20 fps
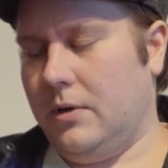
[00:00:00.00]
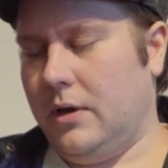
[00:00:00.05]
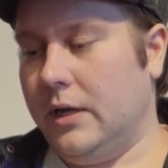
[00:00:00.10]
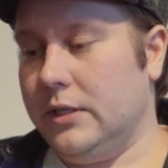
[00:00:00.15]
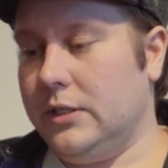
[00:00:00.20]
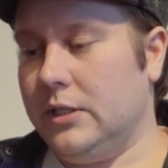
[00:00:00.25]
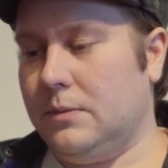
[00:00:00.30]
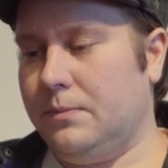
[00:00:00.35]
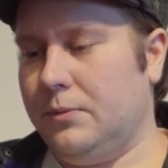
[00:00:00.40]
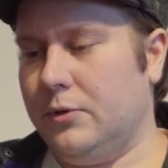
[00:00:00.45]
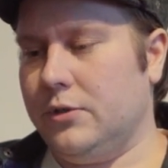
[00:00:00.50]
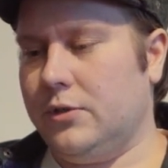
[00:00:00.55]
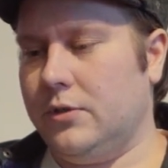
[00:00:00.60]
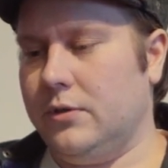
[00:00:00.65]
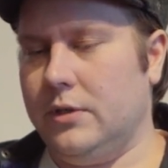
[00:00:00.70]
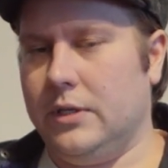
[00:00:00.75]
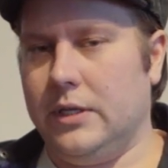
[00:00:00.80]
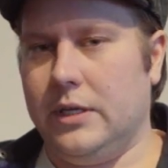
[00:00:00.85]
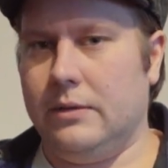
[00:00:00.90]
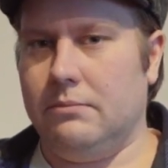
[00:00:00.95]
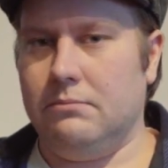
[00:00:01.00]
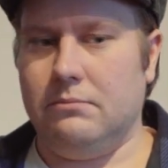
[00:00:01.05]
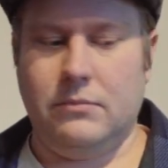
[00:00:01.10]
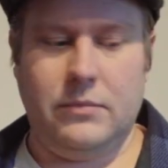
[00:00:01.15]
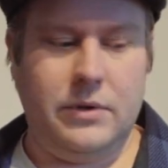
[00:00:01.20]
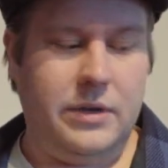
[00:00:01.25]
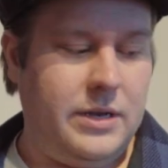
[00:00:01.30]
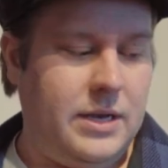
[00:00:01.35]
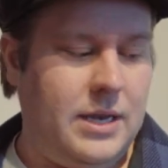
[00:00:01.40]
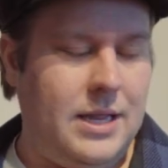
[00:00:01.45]
I just personally
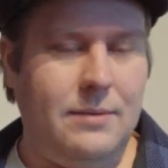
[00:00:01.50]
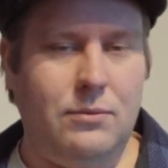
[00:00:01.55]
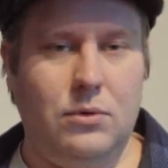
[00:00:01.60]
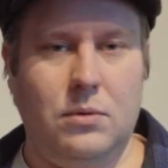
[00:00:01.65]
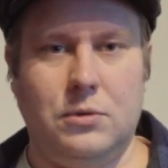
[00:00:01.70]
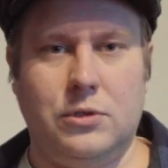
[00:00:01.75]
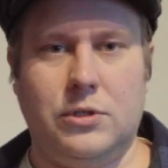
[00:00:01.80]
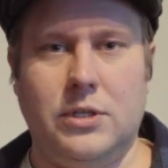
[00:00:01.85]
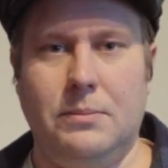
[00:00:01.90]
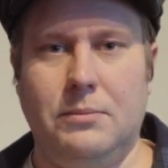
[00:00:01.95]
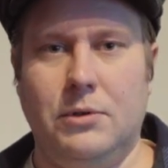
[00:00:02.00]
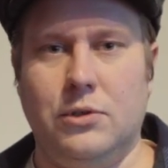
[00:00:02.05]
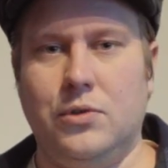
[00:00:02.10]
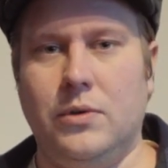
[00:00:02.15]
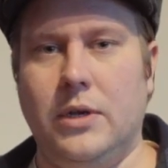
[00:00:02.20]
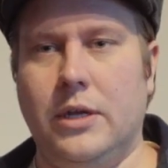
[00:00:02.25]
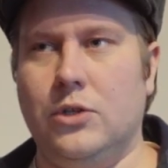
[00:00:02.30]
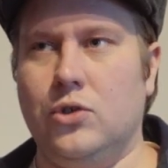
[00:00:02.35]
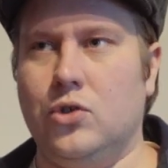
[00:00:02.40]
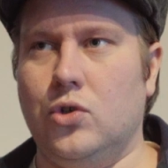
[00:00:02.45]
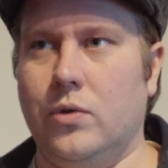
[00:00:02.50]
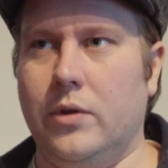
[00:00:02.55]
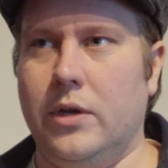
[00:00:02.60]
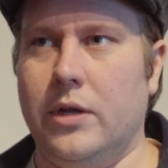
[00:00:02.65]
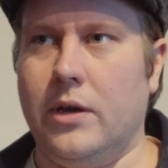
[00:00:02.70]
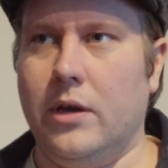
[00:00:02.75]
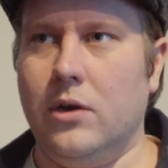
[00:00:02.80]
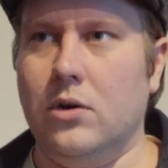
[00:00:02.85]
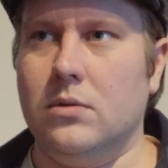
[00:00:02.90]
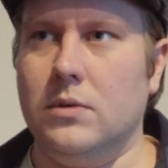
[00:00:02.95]
never was able to enjoy
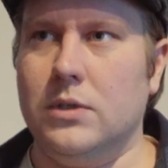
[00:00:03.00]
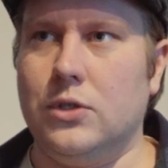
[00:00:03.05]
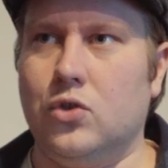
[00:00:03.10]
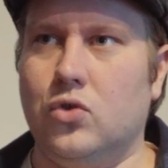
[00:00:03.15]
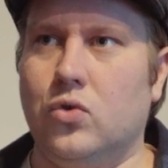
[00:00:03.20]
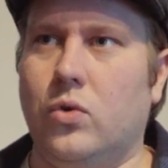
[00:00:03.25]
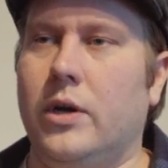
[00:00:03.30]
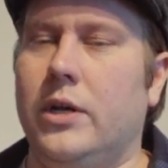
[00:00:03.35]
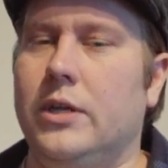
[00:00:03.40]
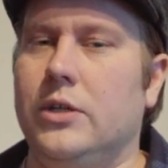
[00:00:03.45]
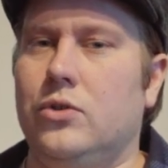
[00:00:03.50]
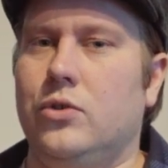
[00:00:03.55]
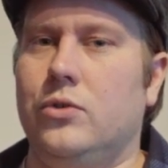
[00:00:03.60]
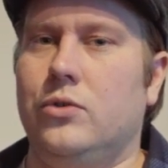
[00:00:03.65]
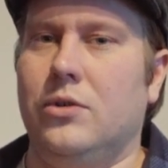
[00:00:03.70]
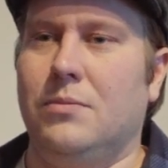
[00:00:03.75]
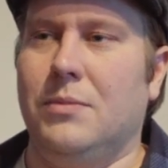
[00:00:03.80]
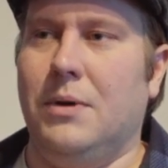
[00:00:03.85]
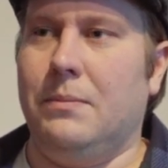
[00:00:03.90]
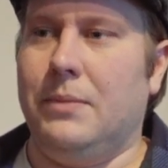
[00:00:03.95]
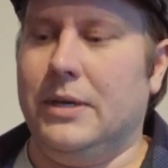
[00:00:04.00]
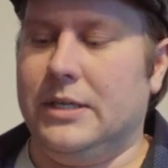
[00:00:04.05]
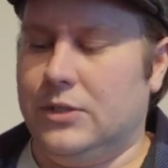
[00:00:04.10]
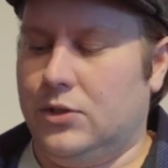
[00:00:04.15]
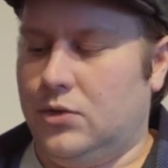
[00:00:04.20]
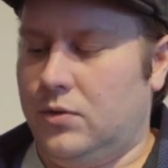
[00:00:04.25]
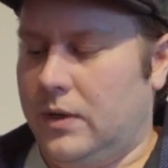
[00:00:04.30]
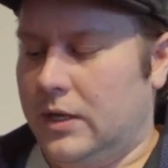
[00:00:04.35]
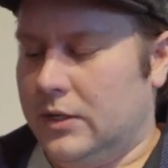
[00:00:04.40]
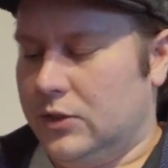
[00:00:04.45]
it. I always try to do my
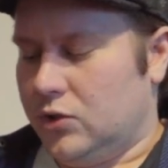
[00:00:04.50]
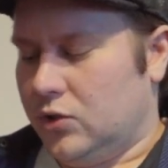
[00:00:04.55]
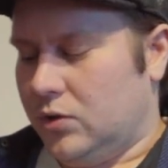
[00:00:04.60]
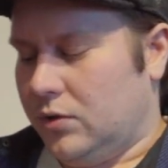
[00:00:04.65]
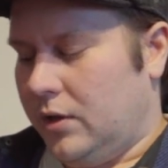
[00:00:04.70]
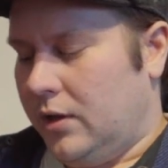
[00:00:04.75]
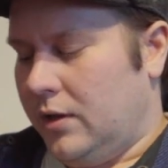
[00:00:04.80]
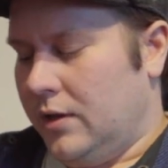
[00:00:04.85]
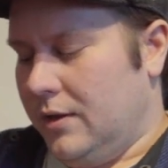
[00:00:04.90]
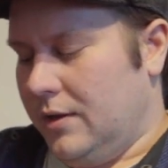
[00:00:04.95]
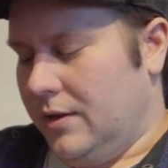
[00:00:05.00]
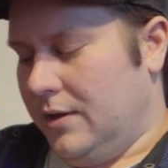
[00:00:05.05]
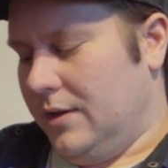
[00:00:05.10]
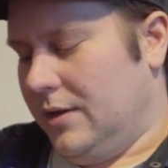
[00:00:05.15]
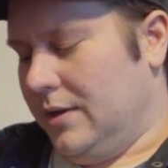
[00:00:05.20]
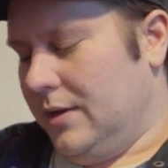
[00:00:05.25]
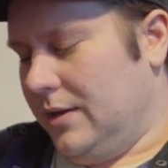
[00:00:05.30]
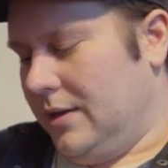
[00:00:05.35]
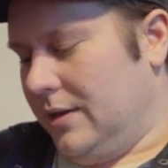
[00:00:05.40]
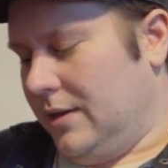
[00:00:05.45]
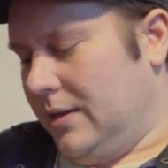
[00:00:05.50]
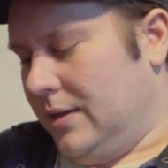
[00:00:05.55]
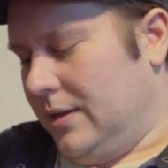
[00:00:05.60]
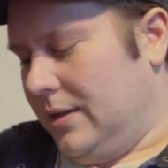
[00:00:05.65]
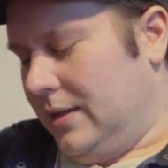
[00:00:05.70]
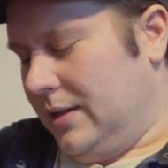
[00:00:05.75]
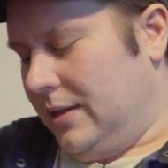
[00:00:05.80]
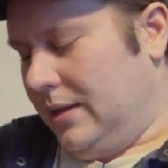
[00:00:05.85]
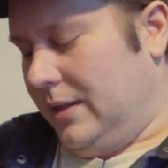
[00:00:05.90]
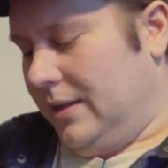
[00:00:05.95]
best to enjoy
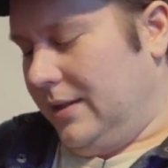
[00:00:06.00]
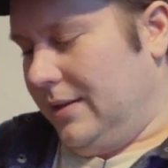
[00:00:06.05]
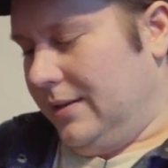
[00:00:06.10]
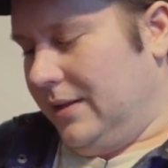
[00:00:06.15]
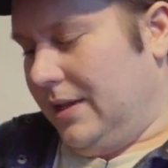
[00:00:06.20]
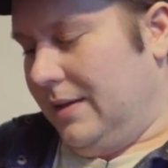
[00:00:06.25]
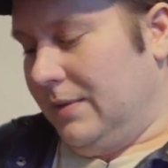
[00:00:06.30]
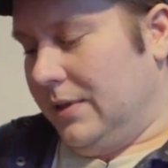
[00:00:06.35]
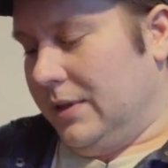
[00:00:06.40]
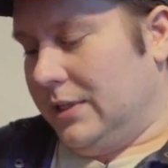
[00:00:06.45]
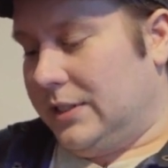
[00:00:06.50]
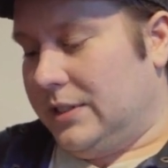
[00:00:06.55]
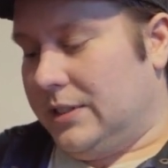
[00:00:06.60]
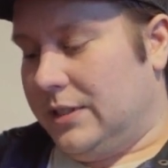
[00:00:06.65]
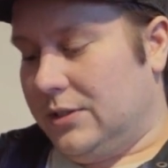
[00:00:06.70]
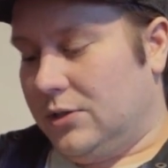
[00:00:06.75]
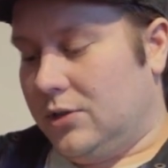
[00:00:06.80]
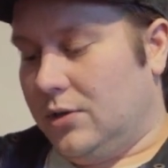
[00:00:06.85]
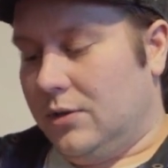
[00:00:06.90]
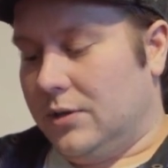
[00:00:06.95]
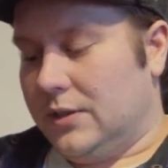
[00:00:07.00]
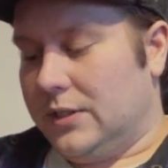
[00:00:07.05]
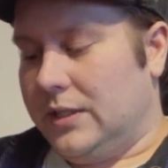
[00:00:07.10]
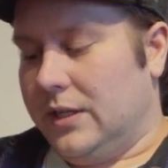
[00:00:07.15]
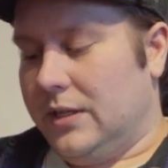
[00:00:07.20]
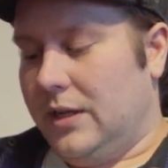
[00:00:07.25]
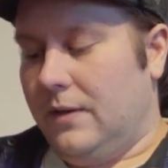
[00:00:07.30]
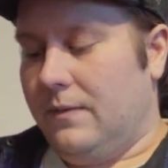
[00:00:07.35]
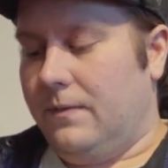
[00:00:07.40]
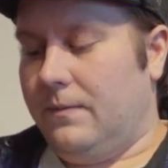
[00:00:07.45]
even the songs
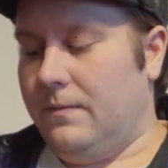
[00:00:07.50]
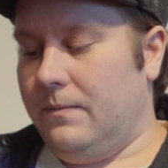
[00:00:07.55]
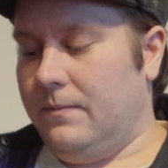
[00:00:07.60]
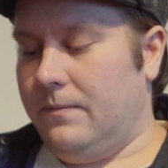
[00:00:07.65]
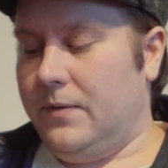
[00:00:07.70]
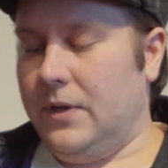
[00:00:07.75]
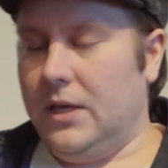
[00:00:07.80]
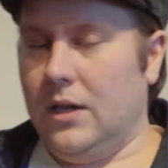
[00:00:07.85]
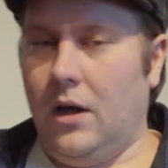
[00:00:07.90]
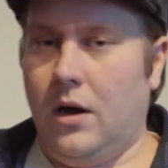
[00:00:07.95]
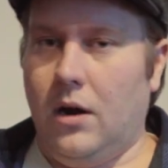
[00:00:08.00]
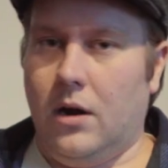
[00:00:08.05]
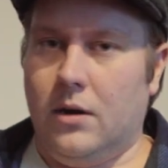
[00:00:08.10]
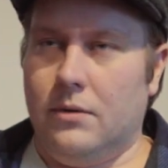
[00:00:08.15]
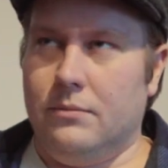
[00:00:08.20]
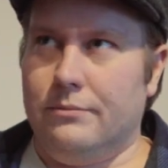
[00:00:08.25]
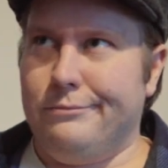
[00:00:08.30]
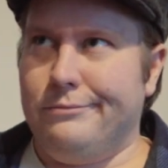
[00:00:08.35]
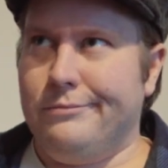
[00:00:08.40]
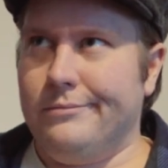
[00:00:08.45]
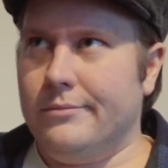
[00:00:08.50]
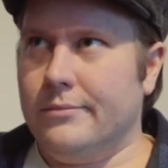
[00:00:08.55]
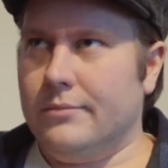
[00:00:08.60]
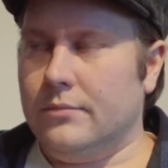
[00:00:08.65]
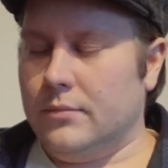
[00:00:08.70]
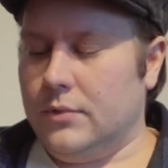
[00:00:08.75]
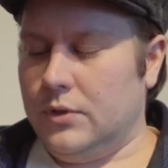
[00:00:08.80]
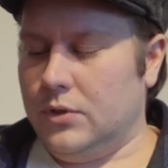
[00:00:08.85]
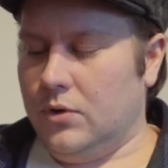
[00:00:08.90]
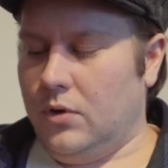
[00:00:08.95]
that I feel are,
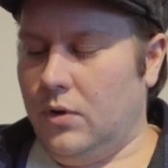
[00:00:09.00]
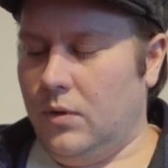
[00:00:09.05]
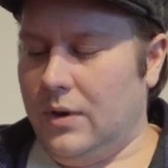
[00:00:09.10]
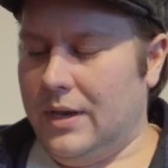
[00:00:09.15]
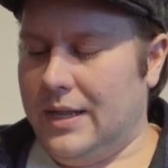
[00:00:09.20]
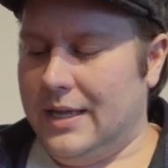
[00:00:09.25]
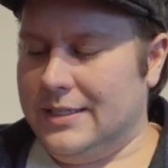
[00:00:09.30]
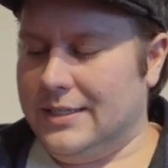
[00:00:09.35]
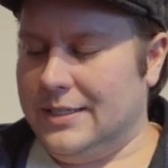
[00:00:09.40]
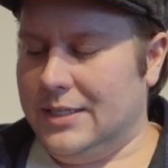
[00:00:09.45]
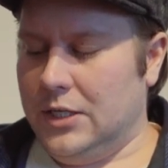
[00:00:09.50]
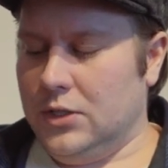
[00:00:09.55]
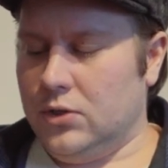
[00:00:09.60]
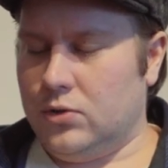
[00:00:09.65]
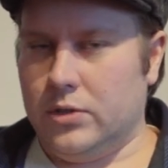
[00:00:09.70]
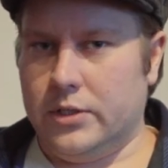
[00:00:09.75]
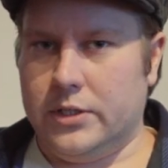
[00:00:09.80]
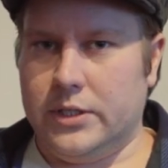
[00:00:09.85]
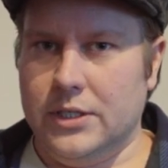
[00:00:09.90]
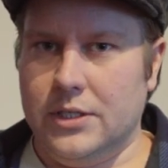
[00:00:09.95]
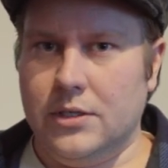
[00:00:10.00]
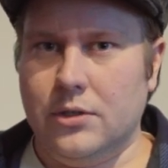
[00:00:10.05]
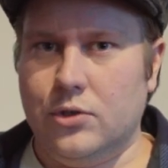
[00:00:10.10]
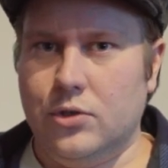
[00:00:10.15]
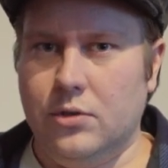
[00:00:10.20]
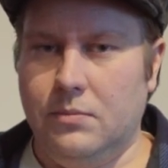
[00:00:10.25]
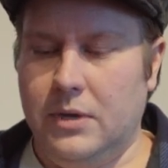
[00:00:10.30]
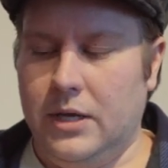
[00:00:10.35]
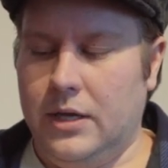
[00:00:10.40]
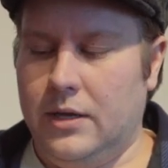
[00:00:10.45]
less interesting
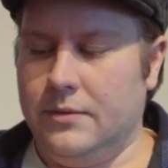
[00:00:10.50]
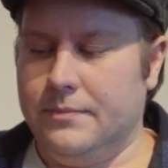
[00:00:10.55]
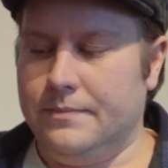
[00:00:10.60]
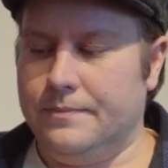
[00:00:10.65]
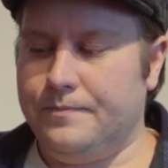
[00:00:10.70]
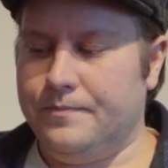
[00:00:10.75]
to me.